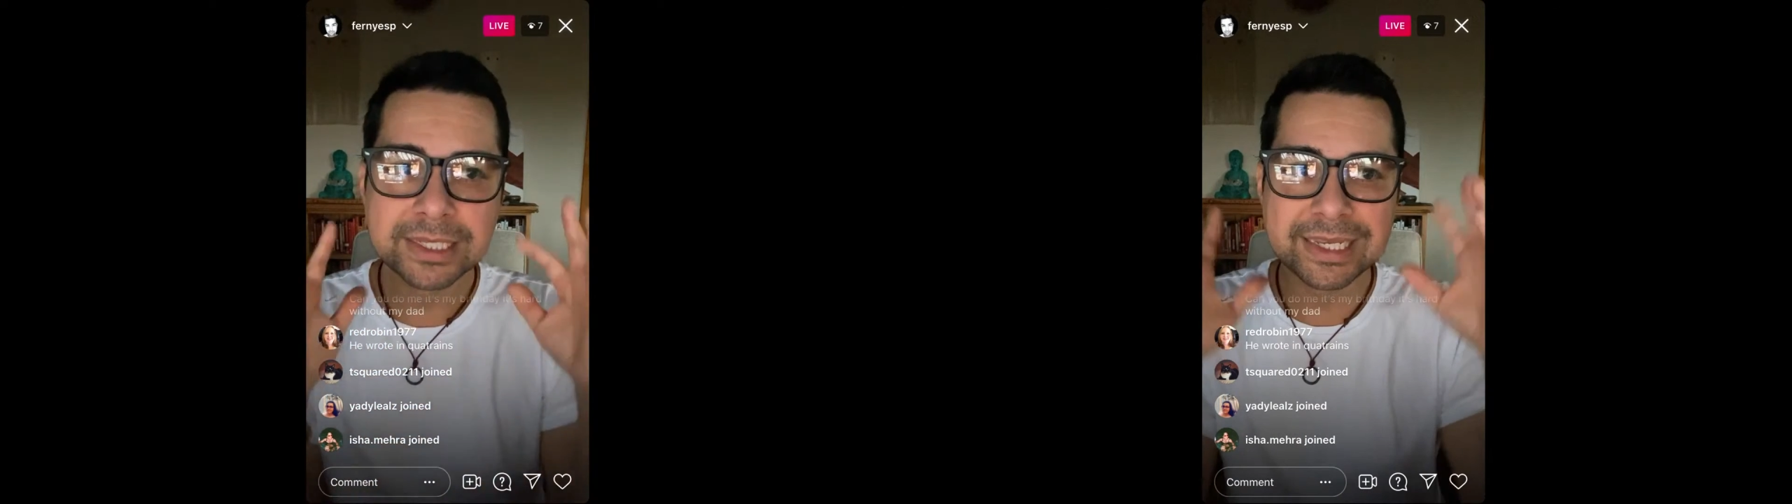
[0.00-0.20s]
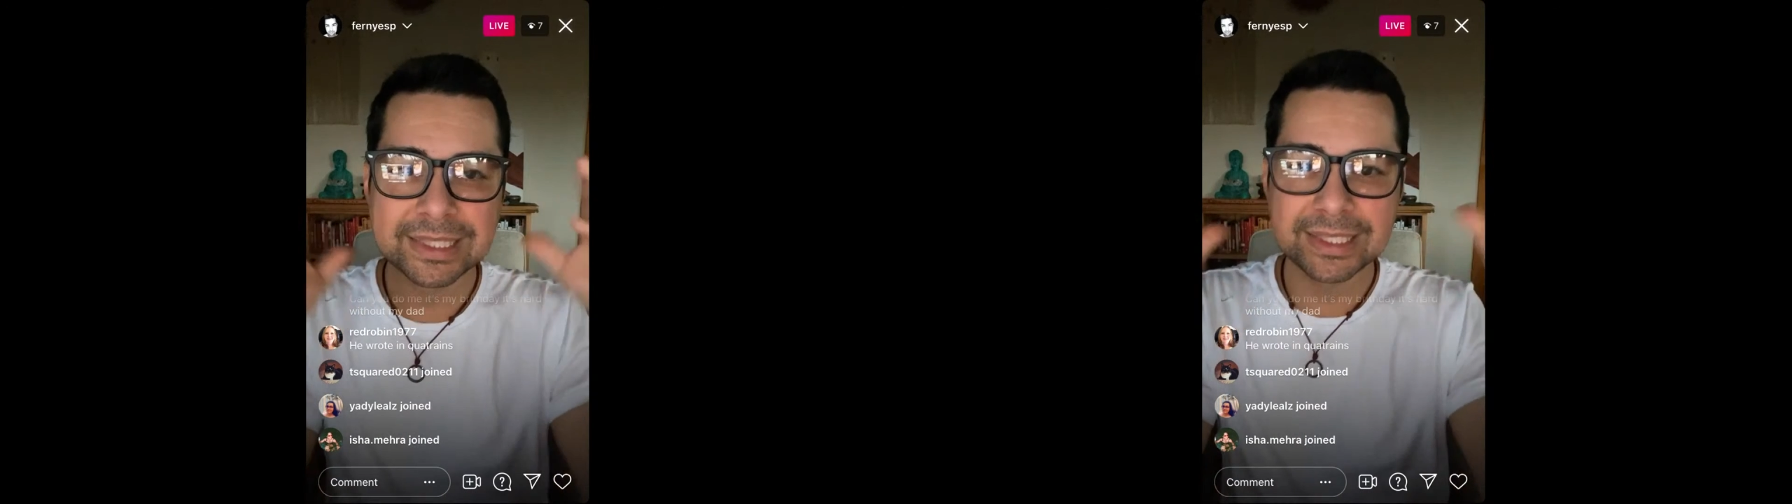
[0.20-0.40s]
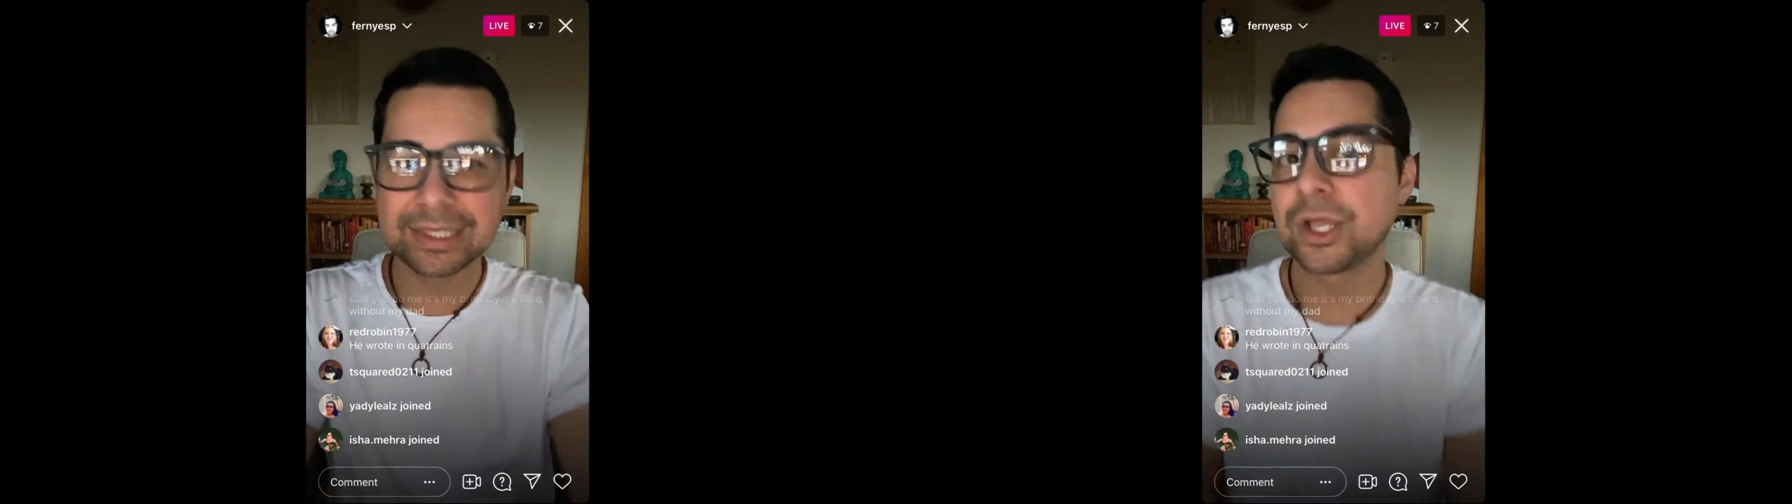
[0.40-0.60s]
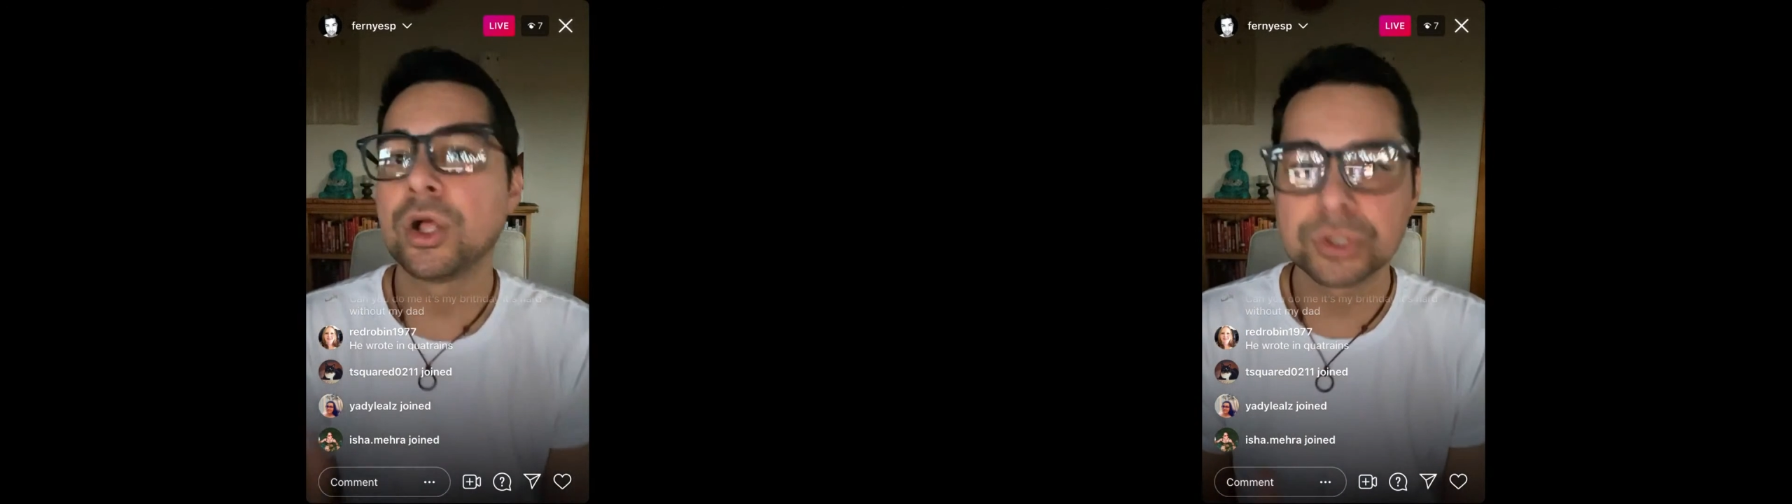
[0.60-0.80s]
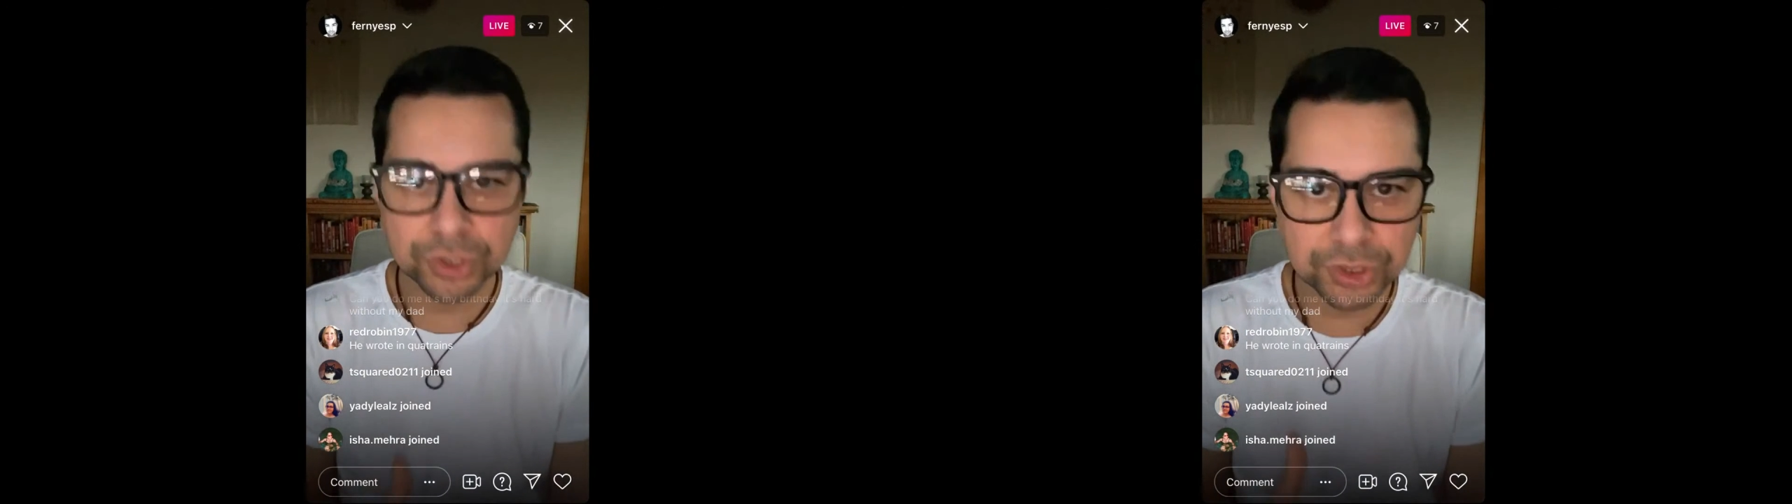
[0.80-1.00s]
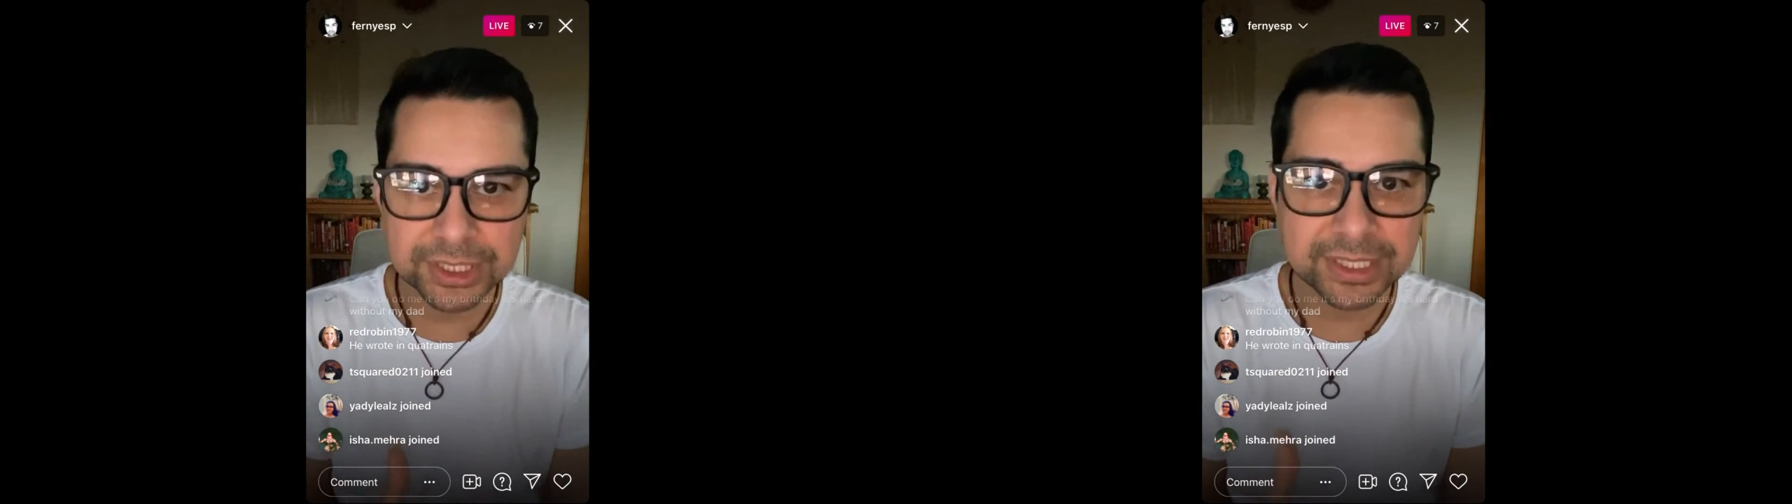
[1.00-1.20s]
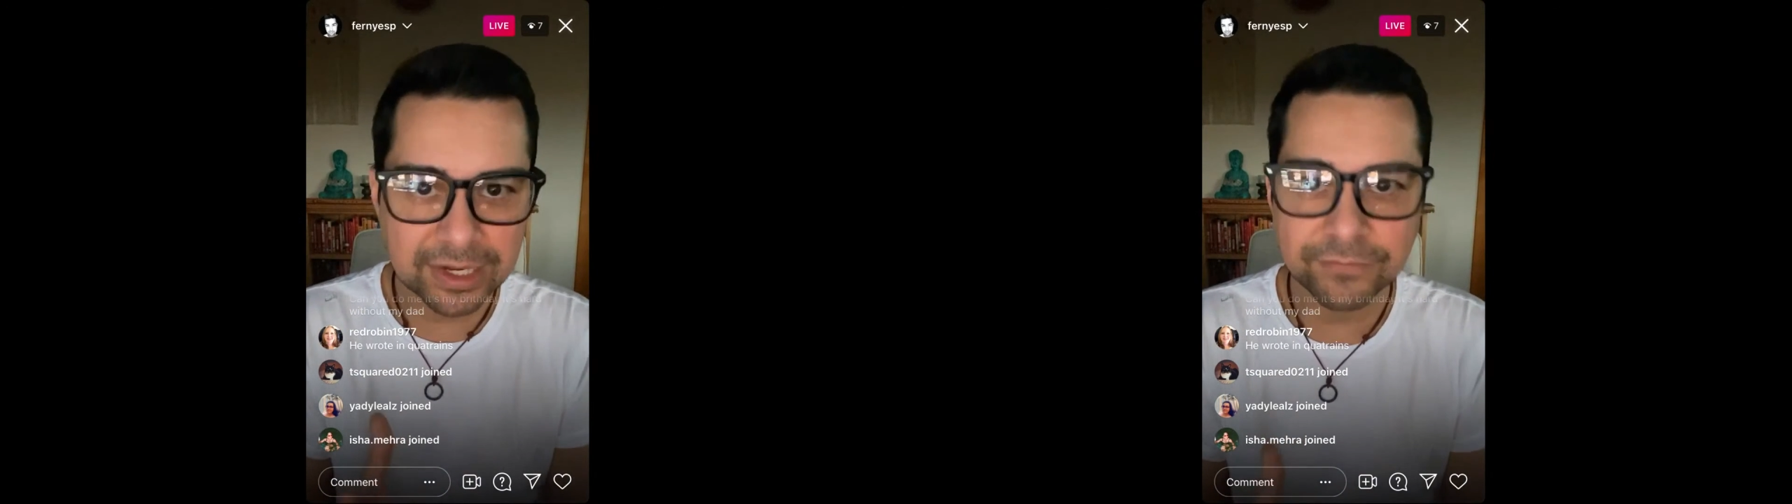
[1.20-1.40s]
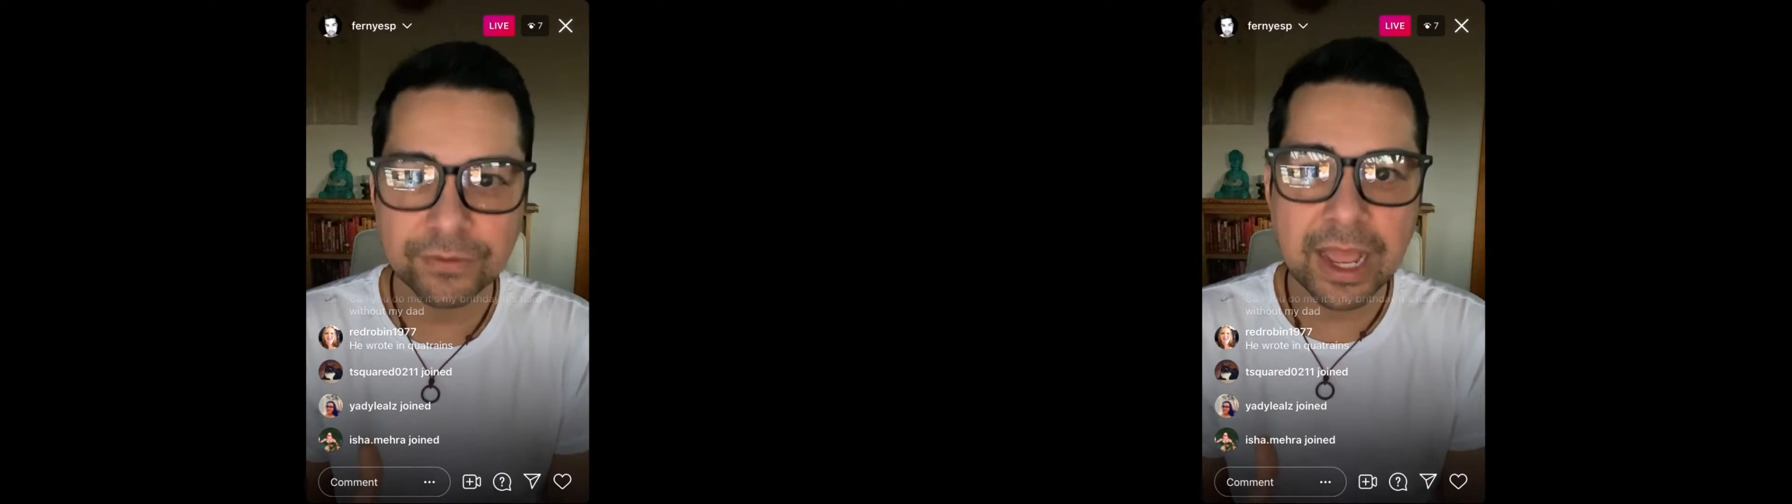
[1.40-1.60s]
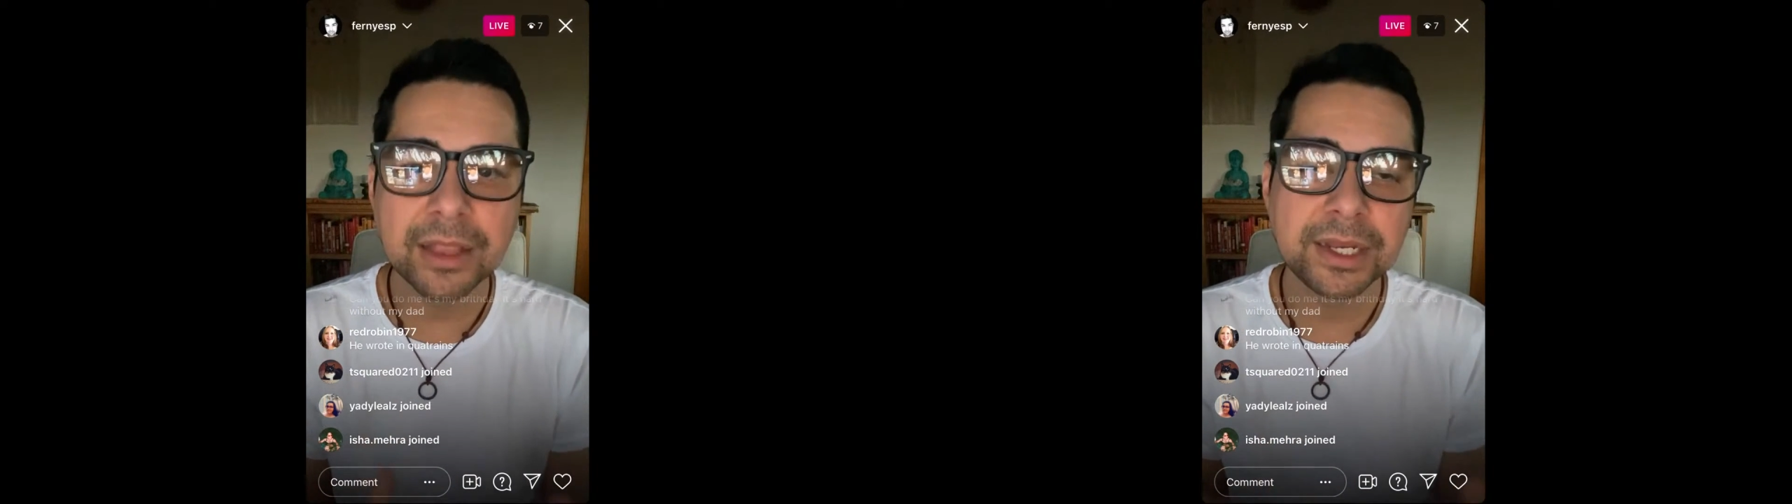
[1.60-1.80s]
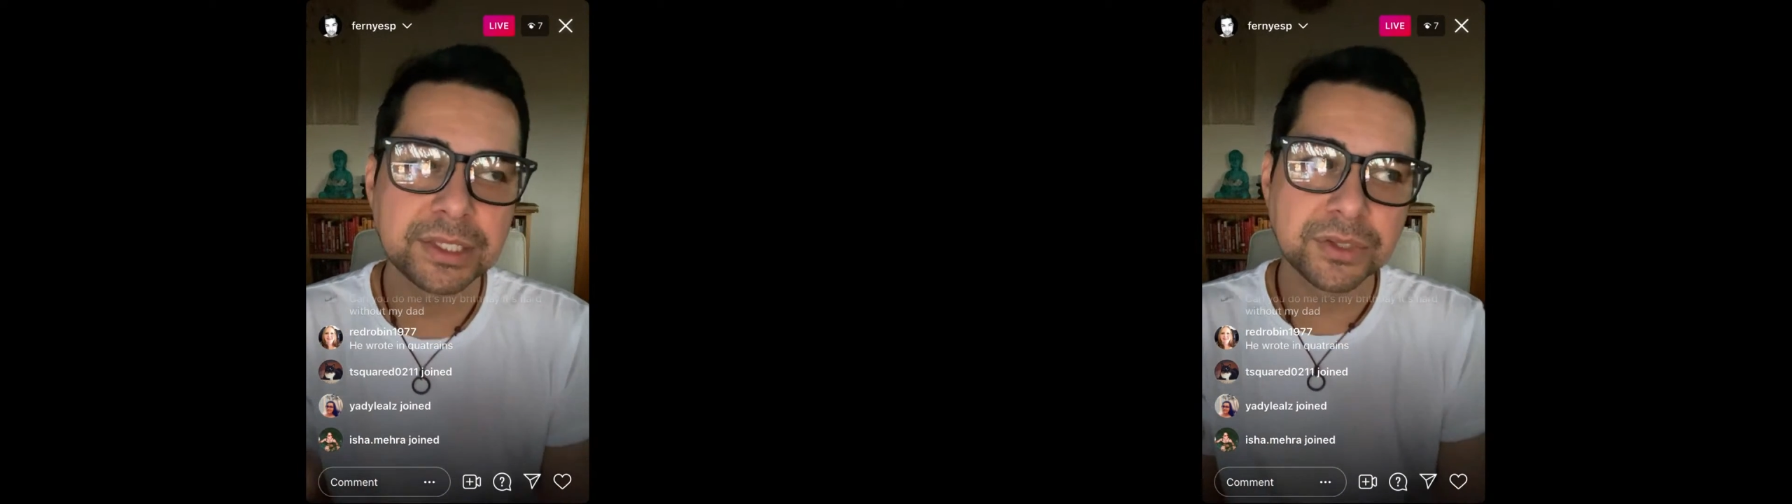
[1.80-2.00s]
to get to this altered state of
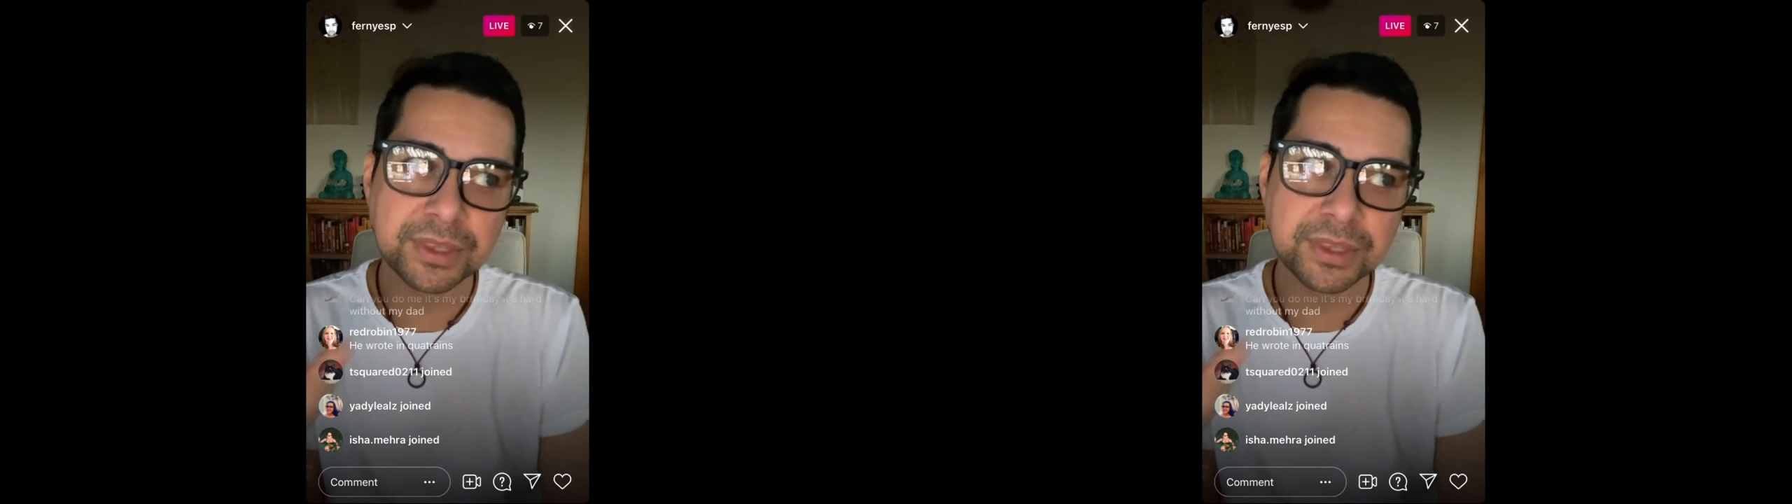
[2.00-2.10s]
reality